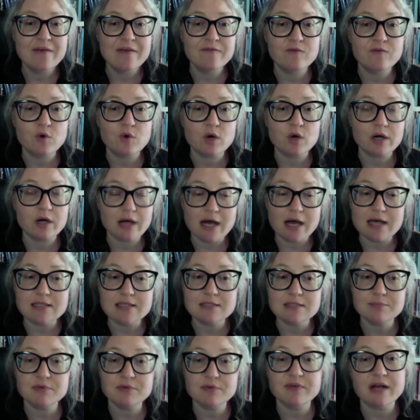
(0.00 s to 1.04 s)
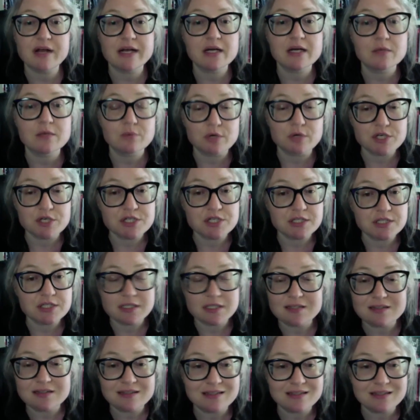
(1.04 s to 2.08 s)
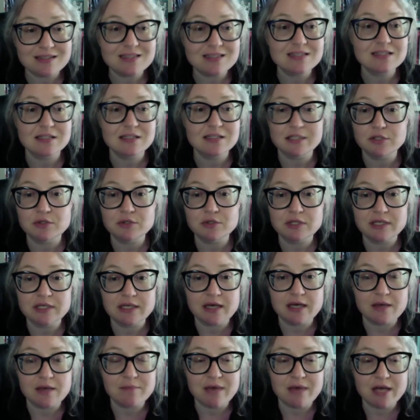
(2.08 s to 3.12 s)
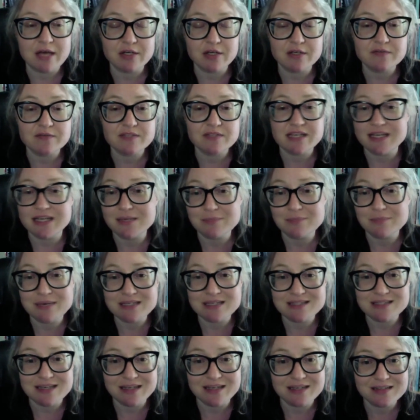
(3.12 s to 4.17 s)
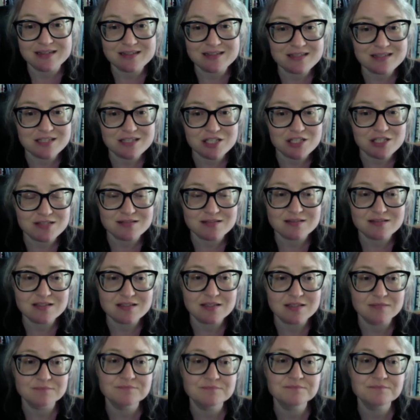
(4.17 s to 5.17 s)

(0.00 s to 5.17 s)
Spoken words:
For us, providing abortion legally is literally a matter of second by second decisions.